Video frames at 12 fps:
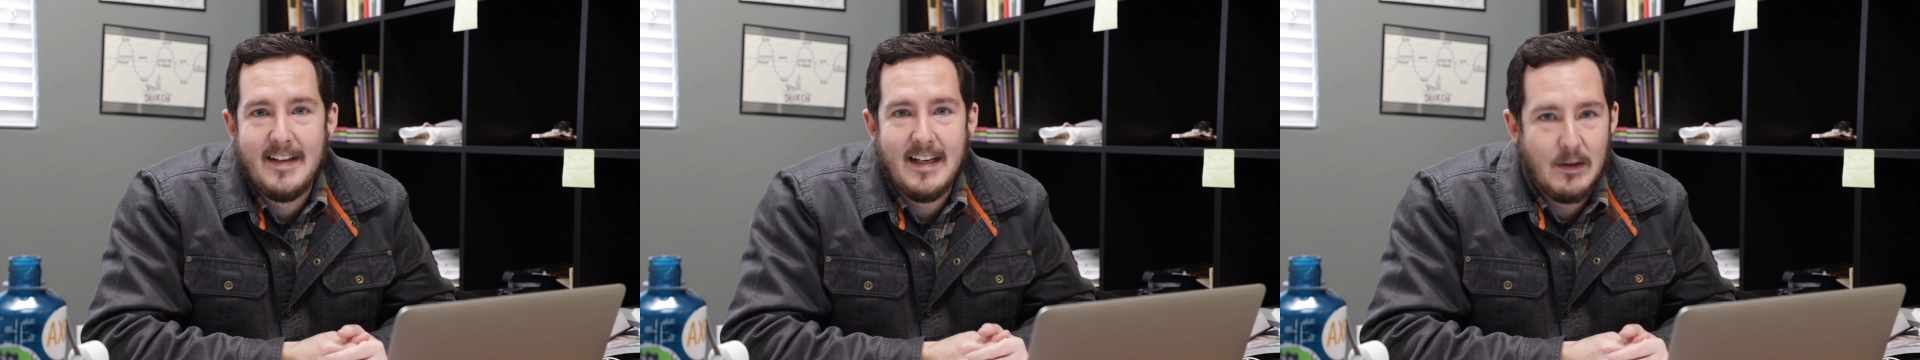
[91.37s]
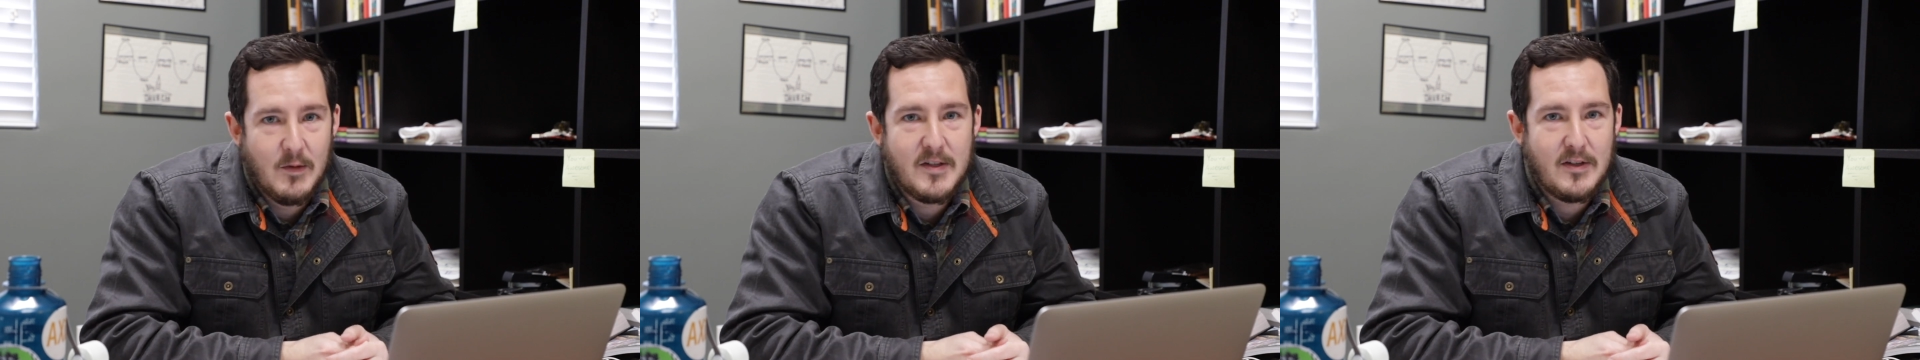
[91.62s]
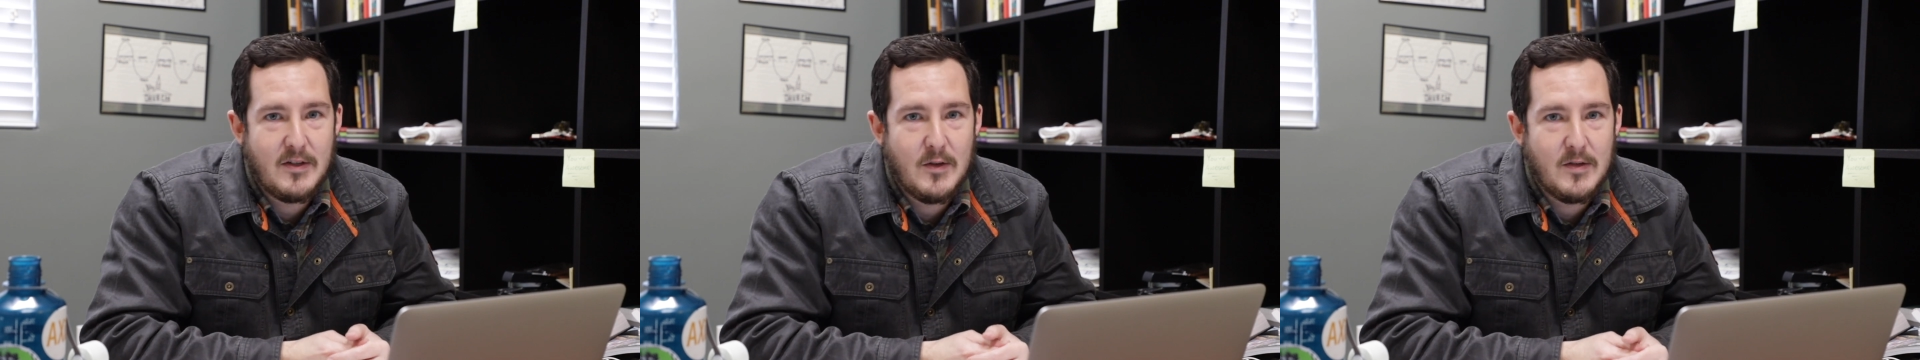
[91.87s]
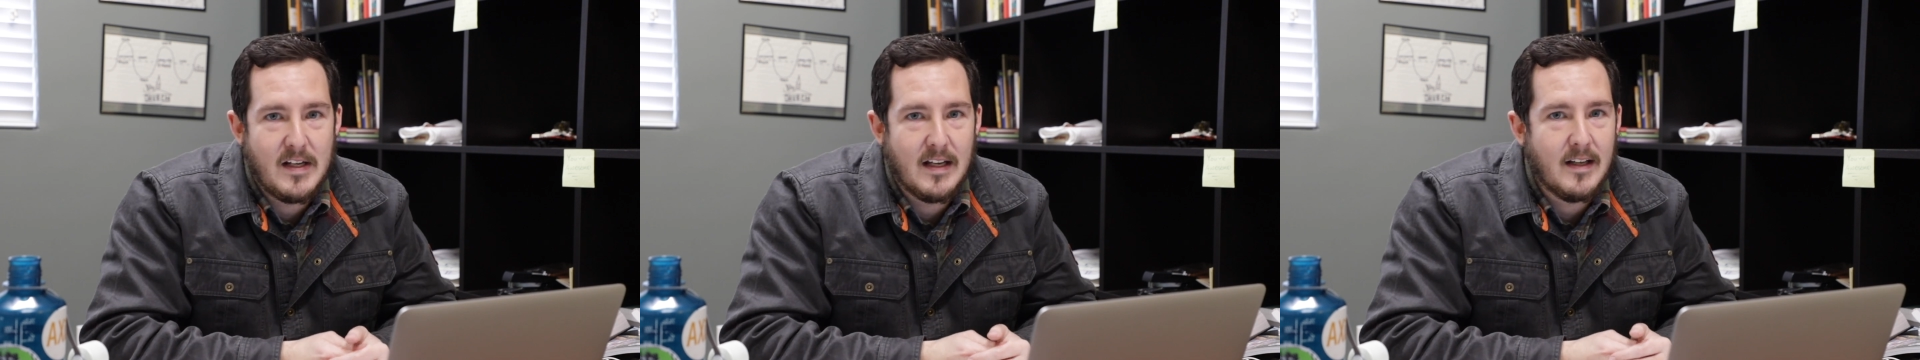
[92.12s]
And it was a
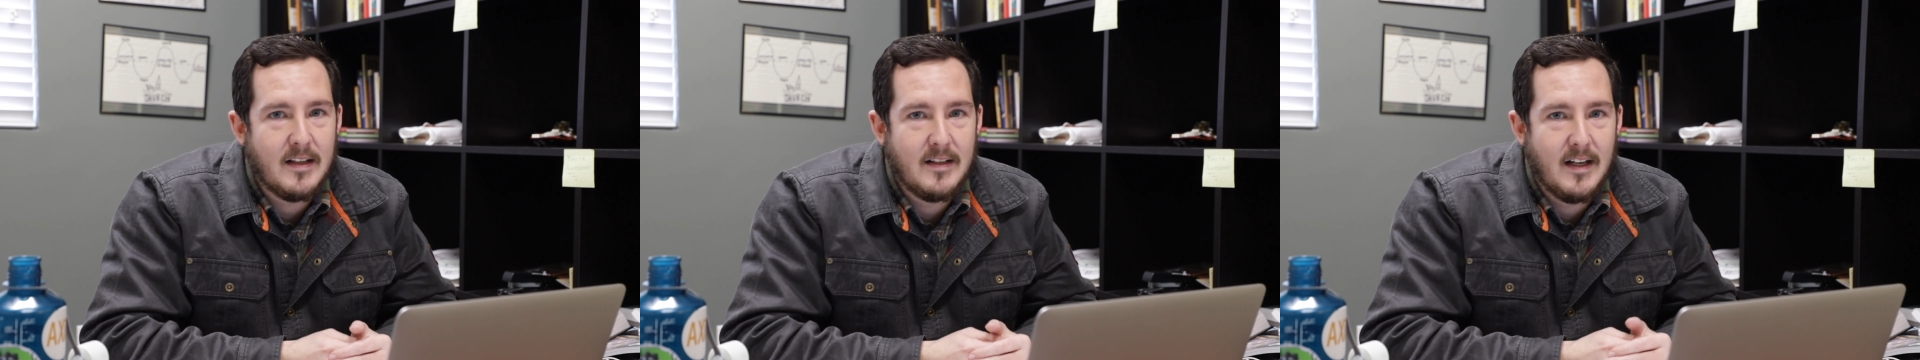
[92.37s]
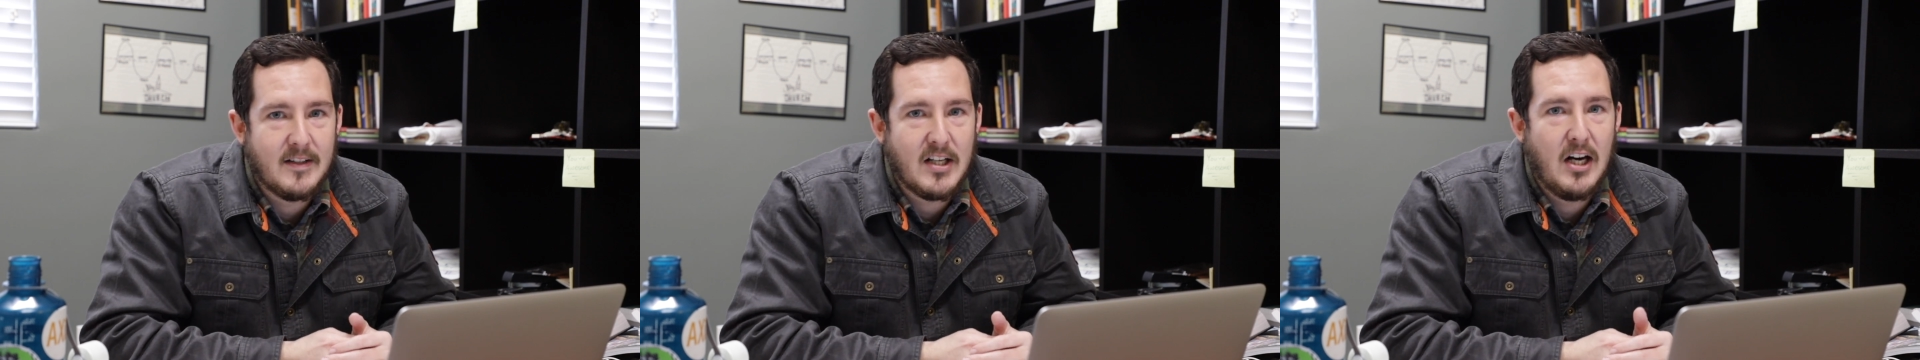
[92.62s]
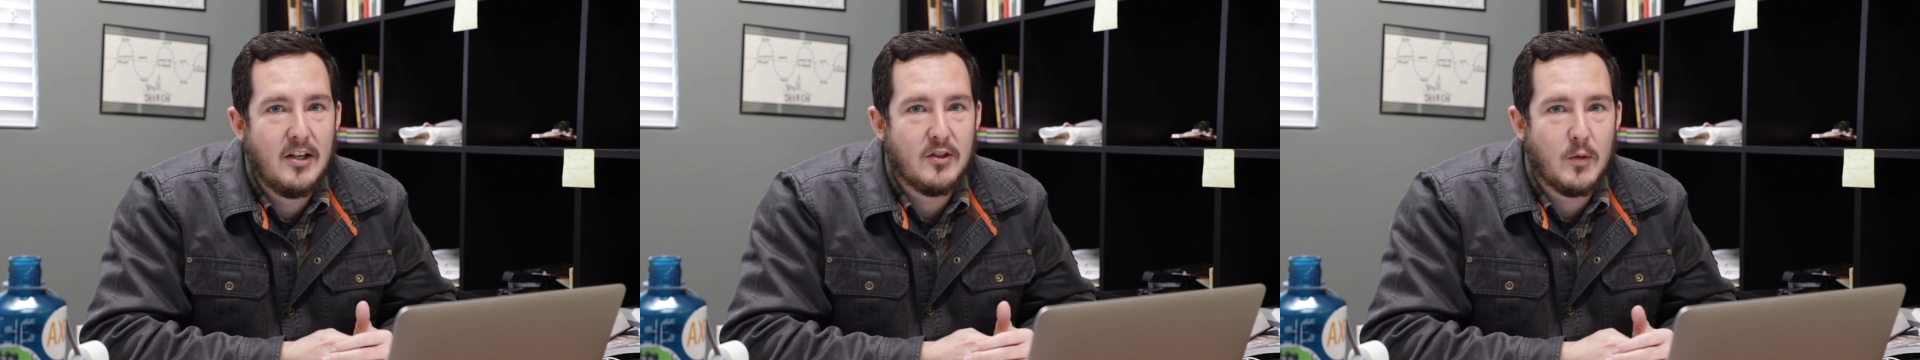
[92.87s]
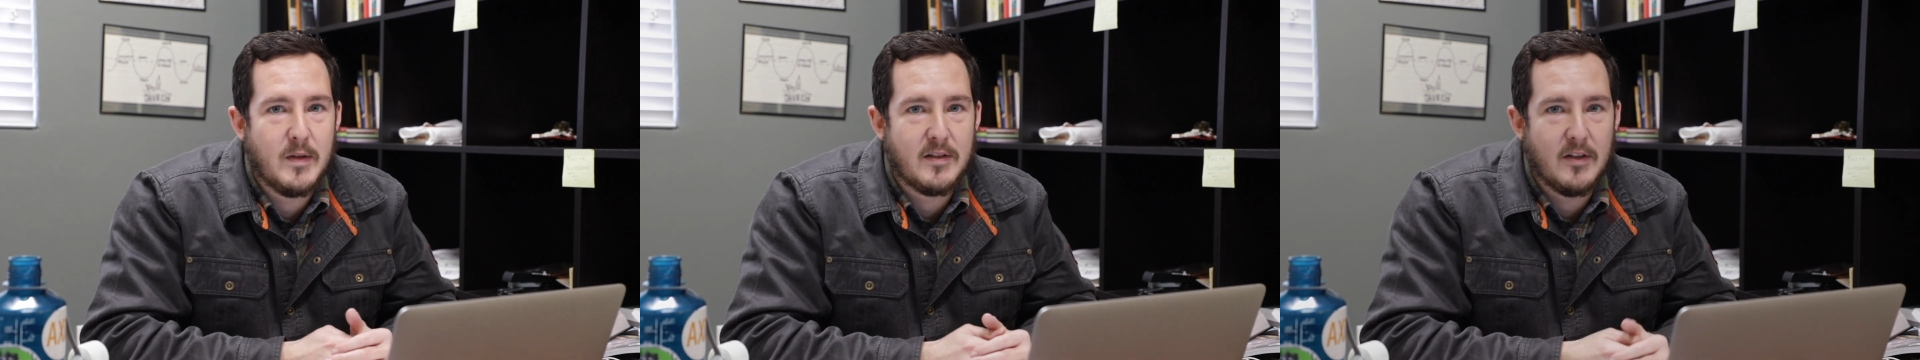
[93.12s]
doozy, a tongue
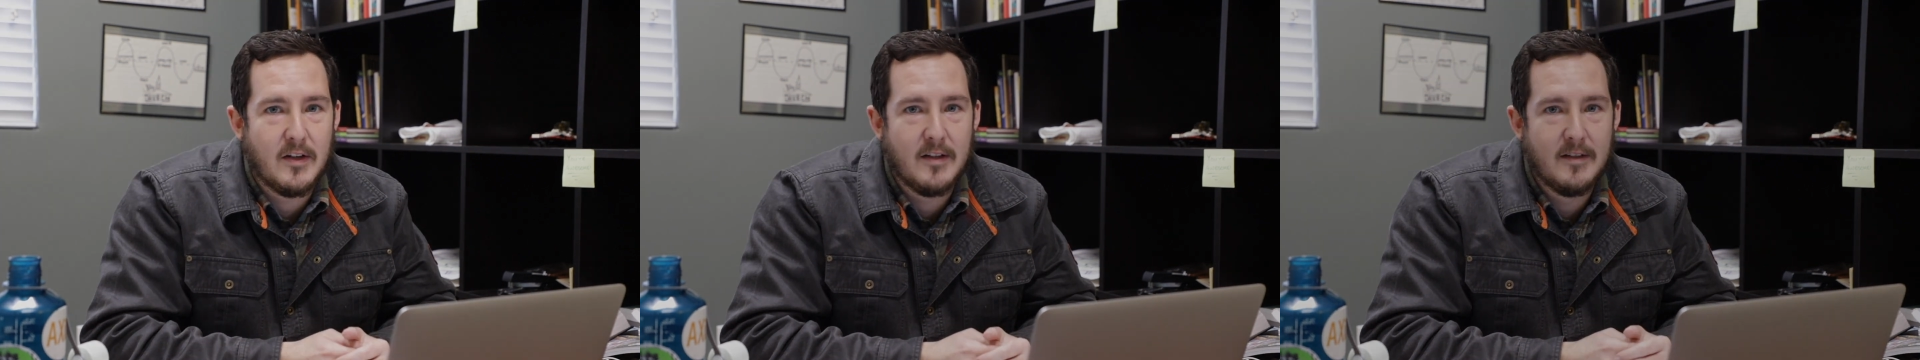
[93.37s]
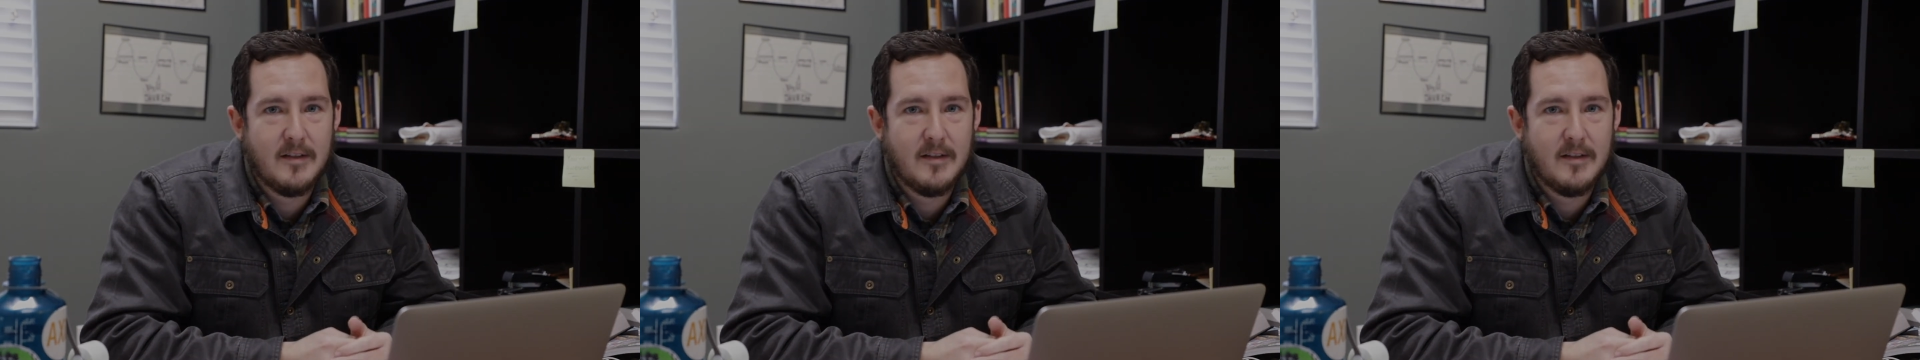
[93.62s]
twister.